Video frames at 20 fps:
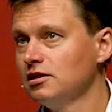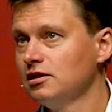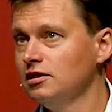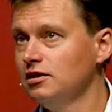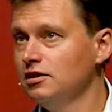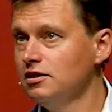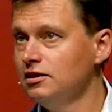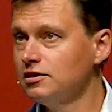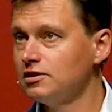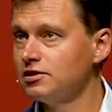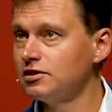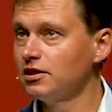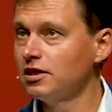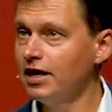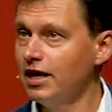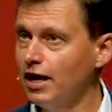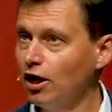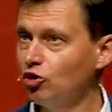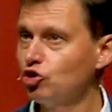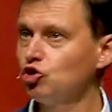is
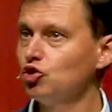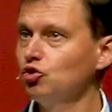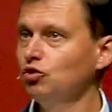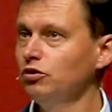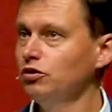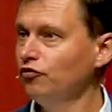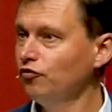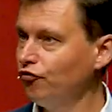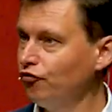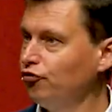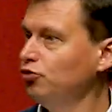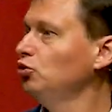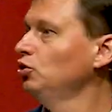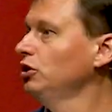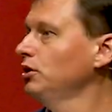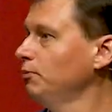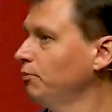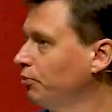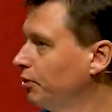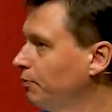actually
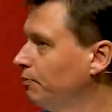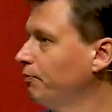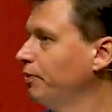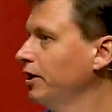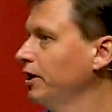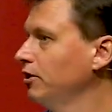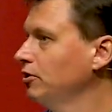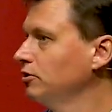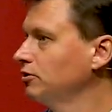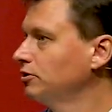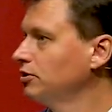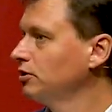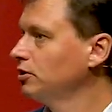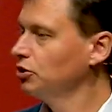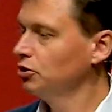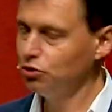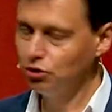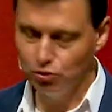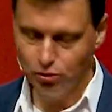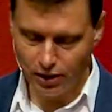fully prepared
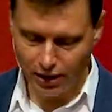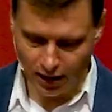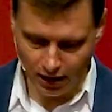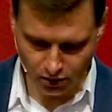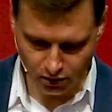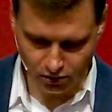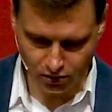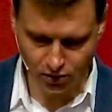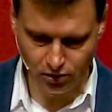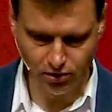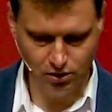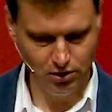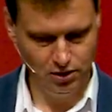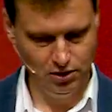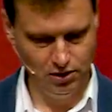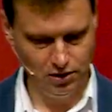to enter